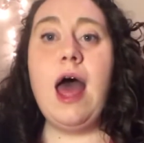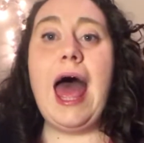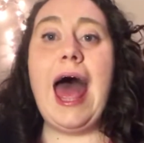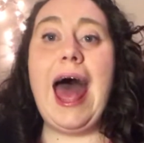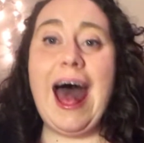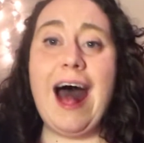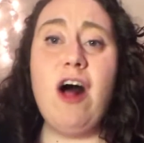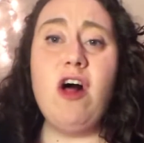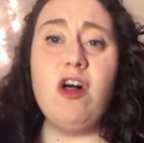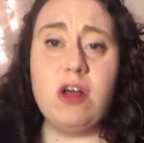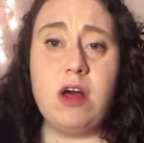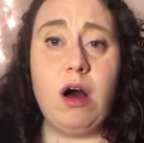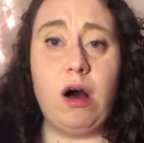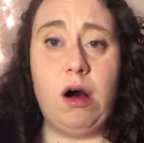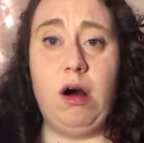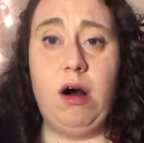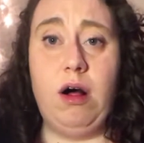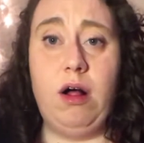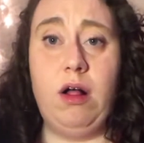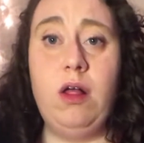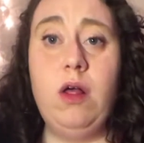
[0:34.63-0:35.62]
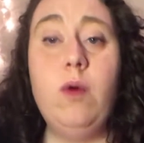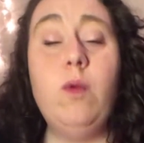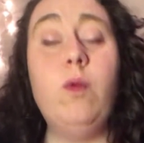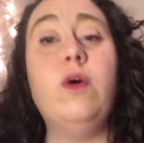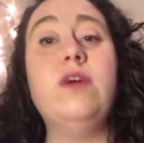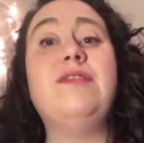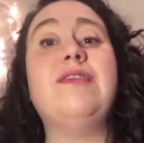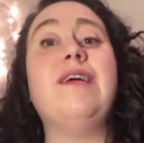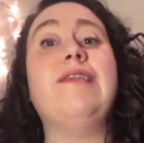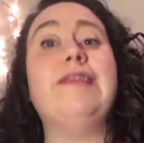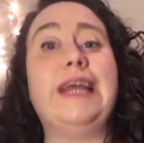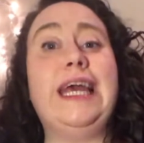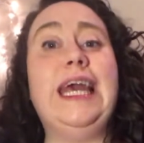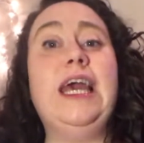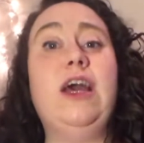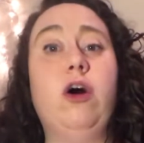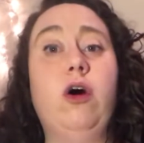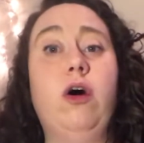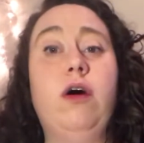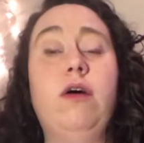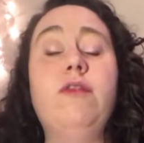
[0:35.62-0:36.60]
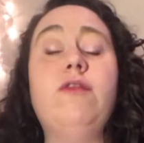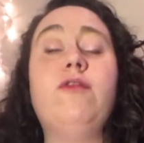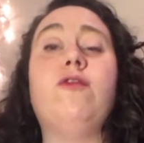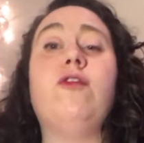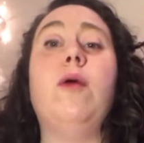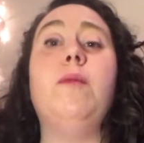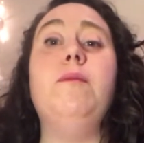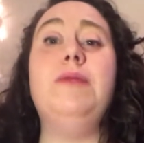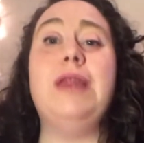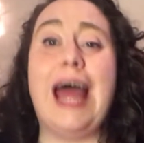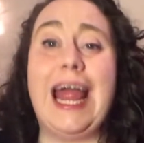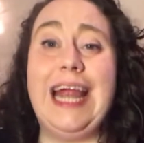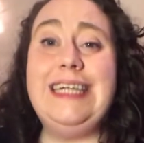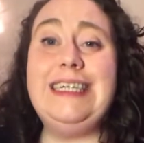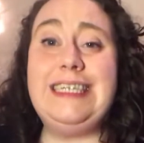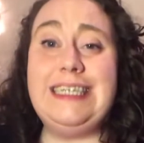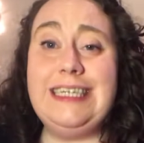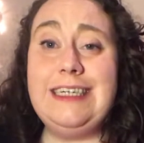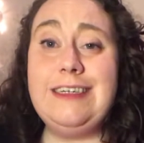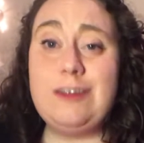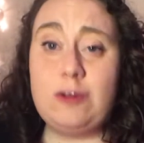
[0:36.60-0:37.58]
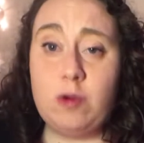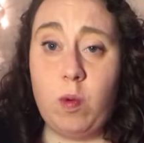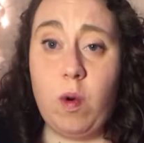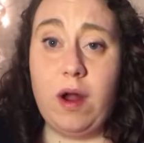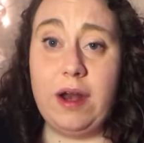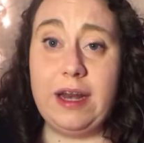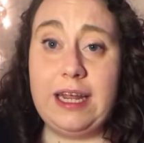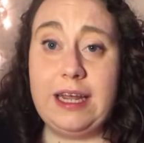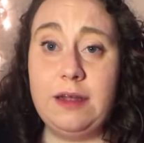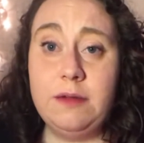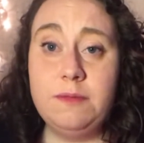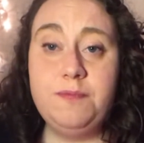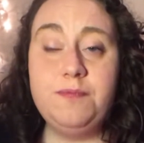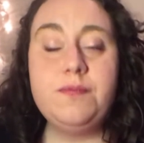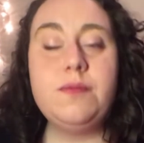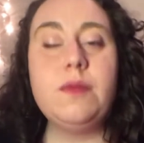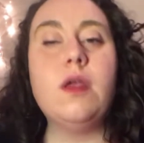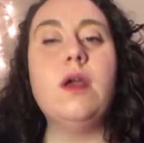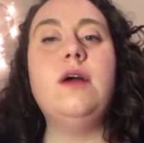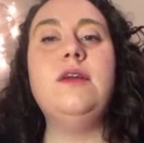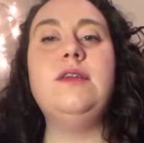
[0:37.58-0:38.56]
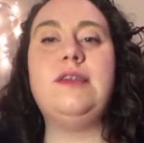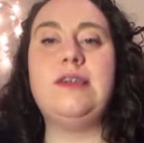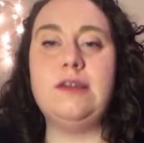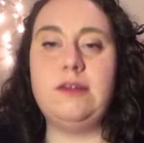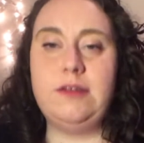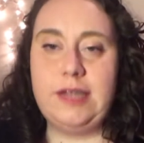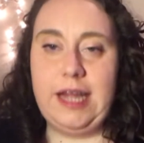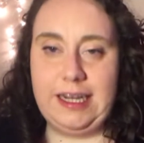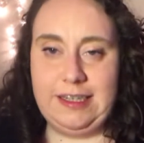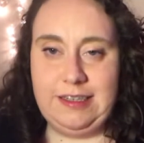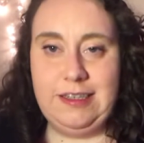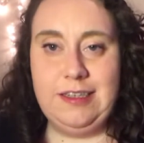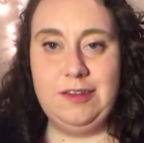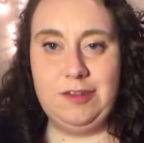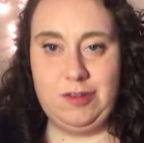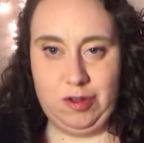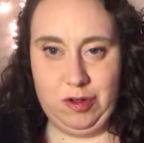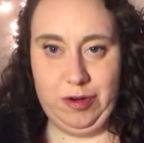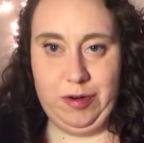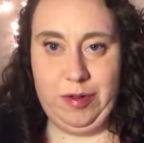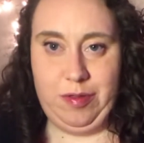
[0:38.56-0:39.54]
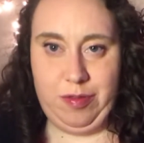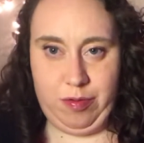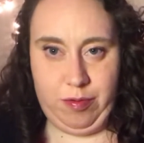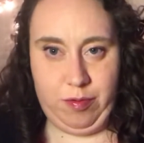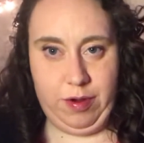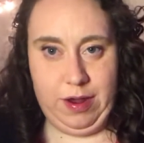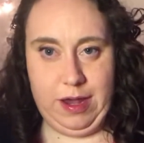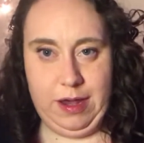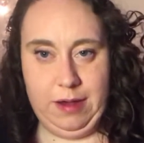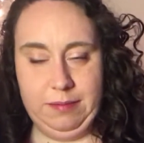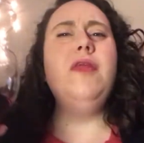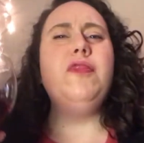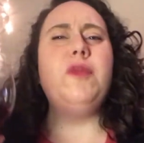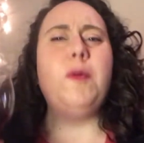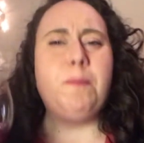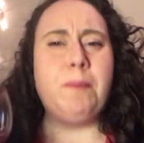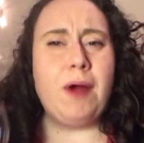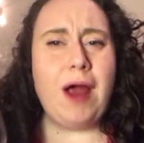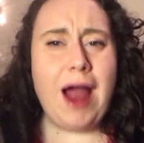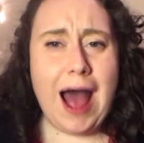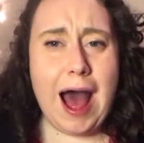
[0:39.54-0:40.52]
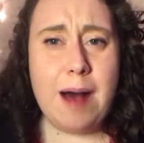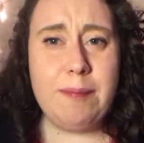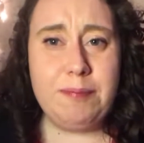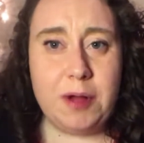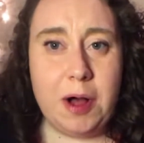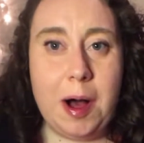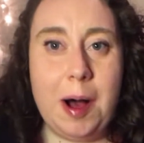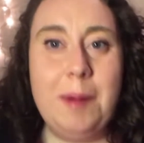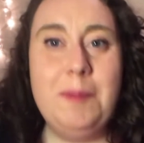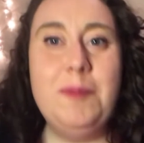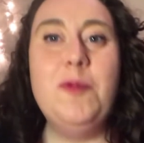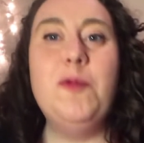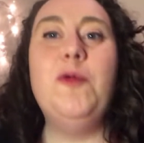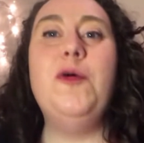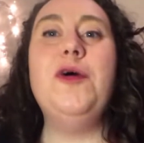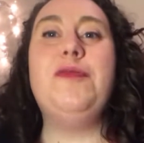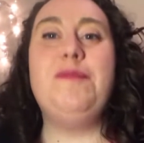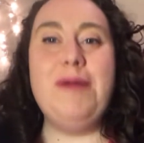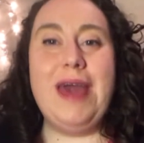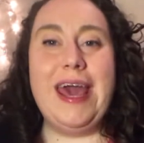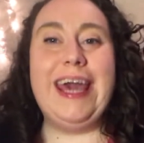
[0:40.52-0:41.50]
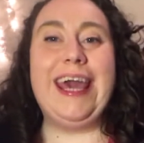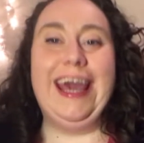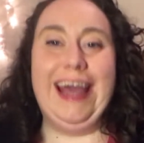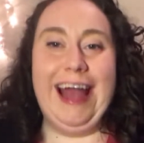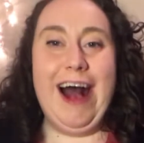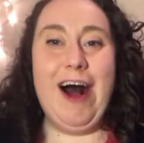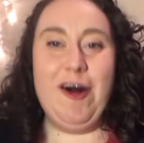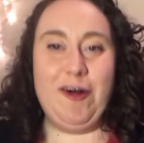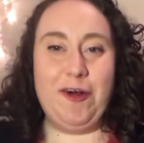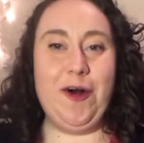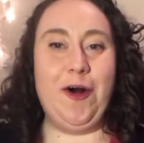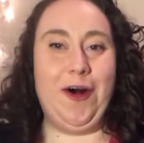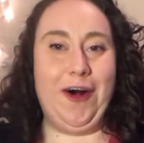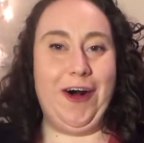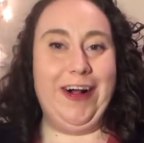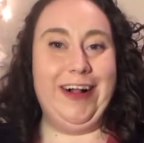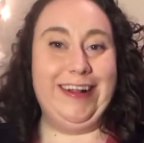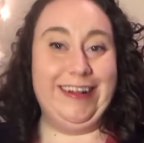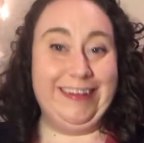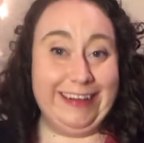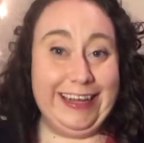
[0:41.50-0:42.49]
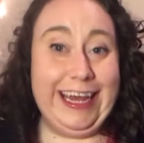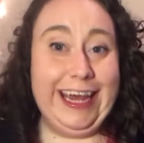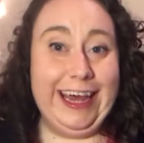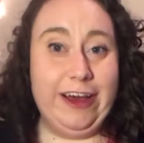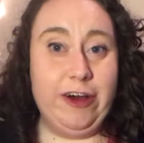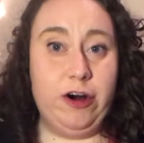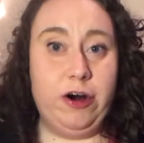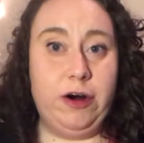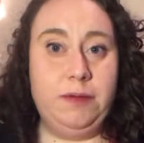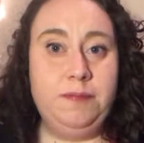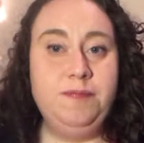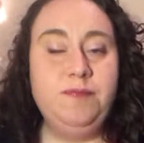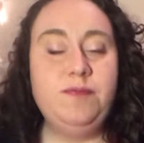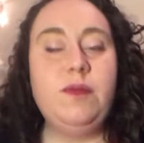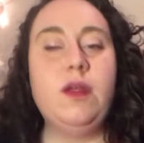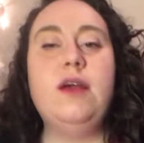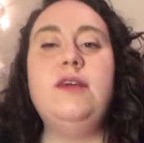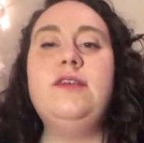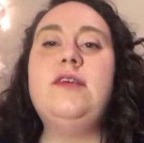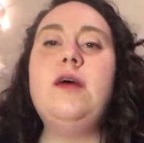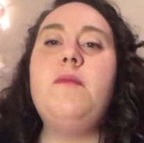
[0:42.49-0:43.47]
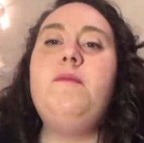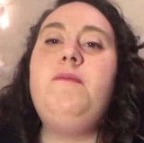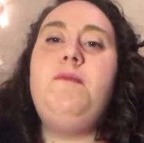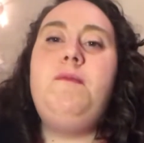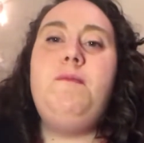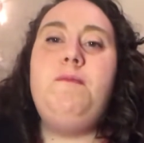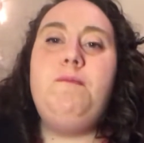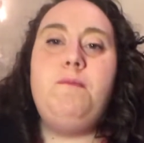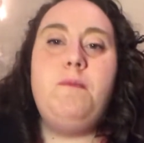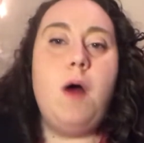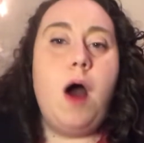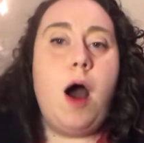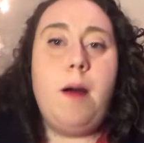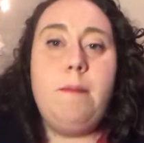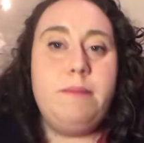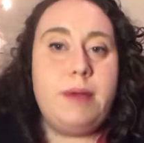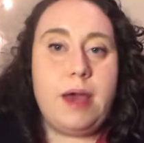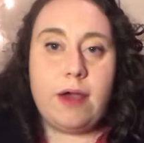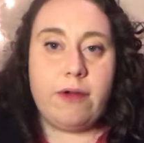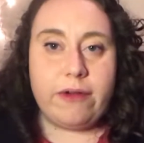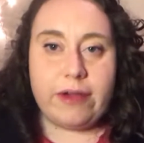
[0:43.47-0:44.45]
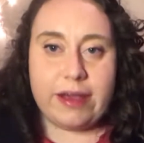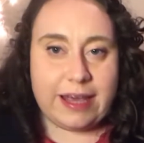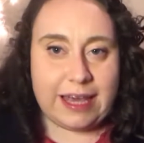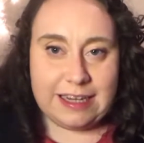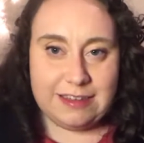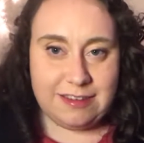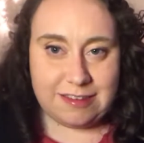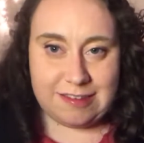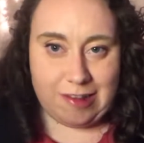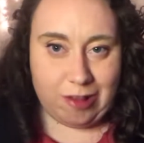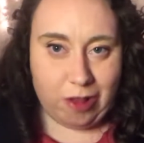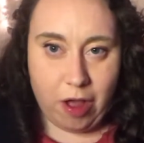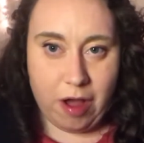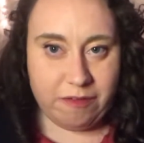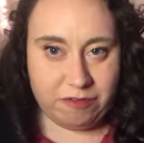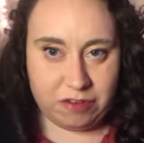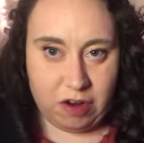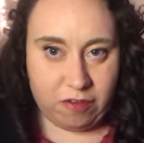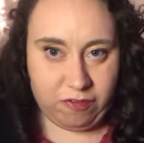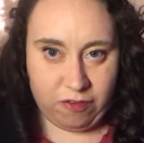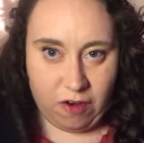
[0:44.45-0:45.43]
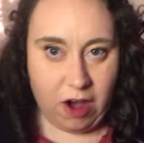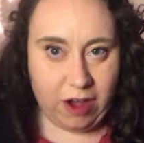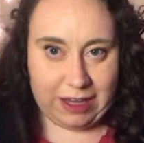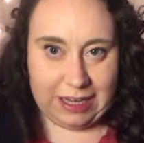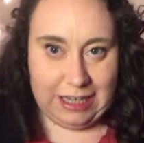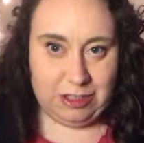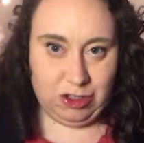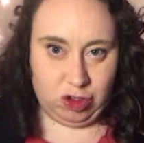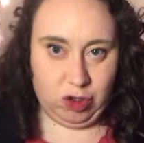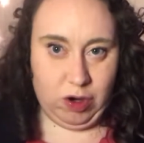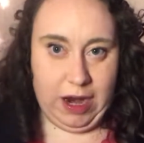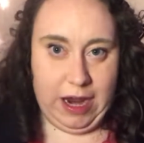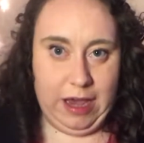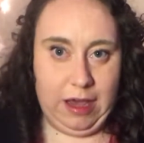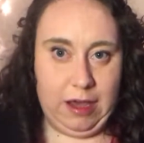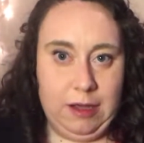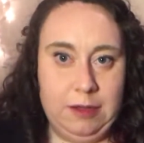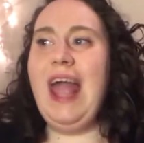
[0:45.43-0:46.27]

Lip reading: Alcohol was illegal from 1920 until 1933. The problem with making alcohol illegal is that Americans love to fucking drink.